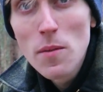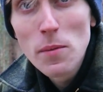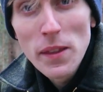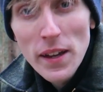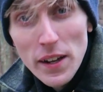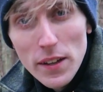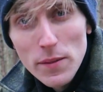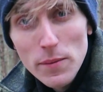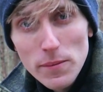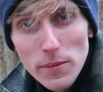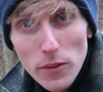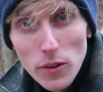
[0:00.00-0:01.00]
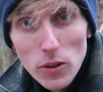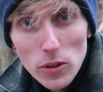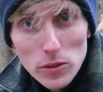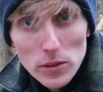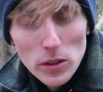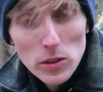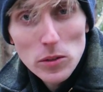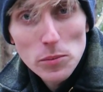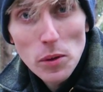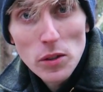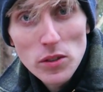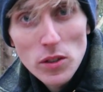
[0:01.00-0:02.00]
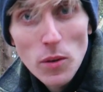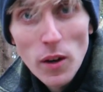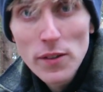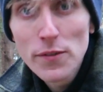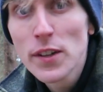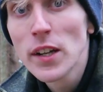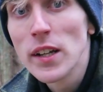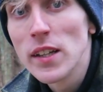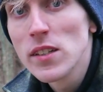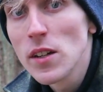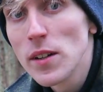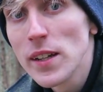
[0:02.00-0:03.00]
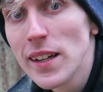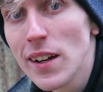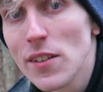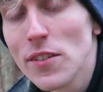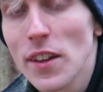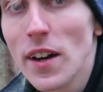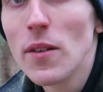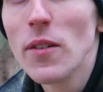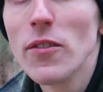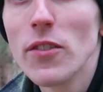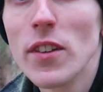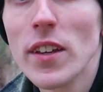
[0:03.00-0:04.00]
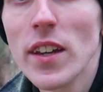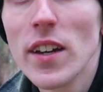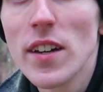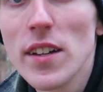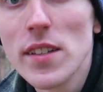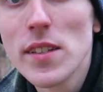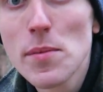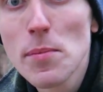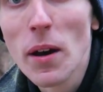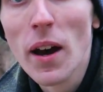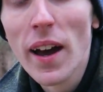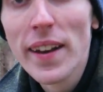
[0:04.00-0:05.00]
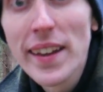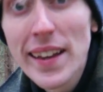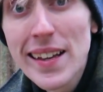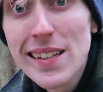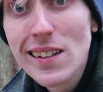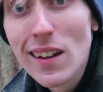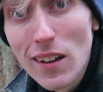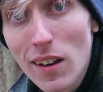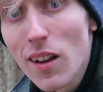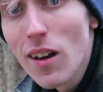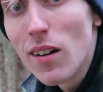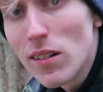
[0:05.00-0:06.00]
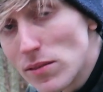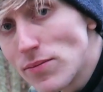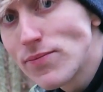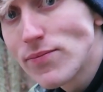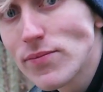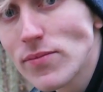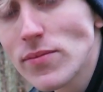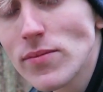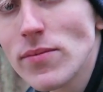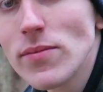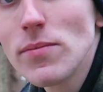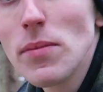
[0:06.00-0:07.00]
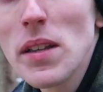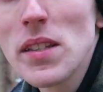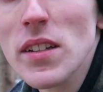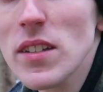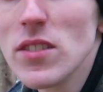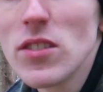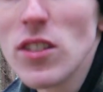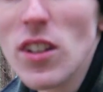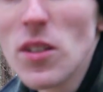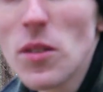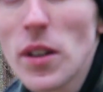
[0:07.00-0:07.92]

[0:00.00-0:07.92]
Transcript: but then I thought, oh, buttons are quite fiddly, so I didn't go for that. I went for the zipper, and it is a lot better. It's a lot